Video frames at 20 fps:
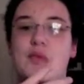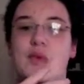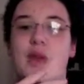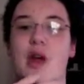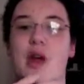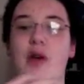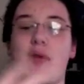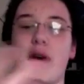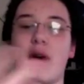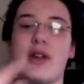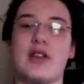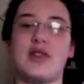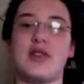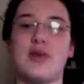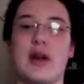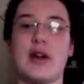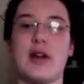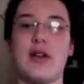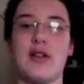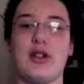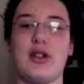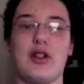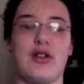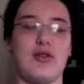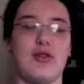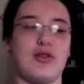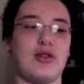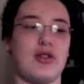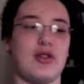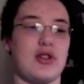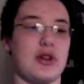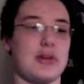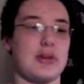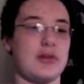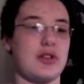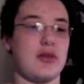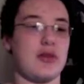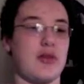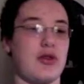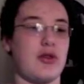a wireless router that you use to hook up
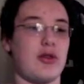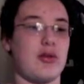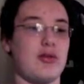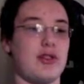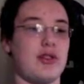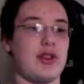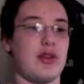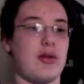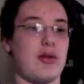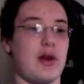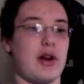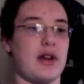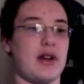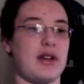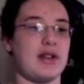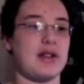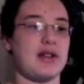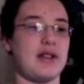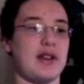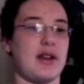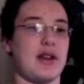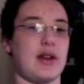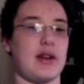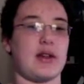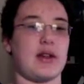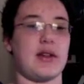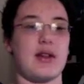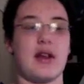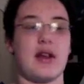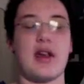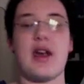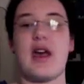to your modem to get wireless and